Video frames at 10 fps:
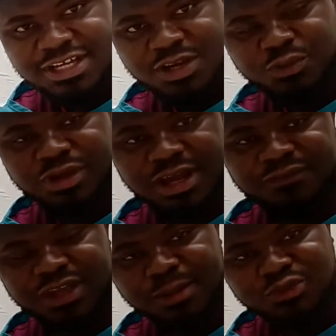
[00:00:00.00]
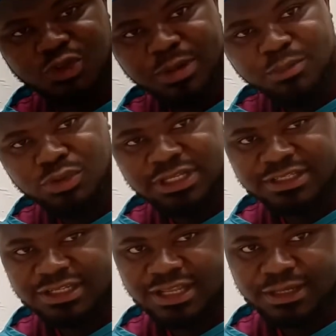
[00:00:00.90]
We have the absorbable and
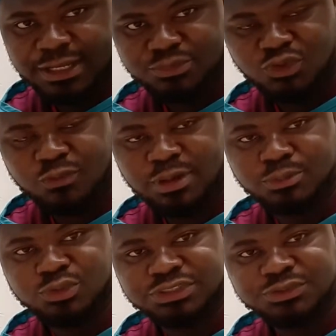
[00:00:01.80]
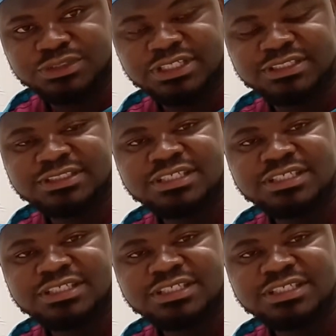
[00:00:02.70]
the non-absorbable sutures.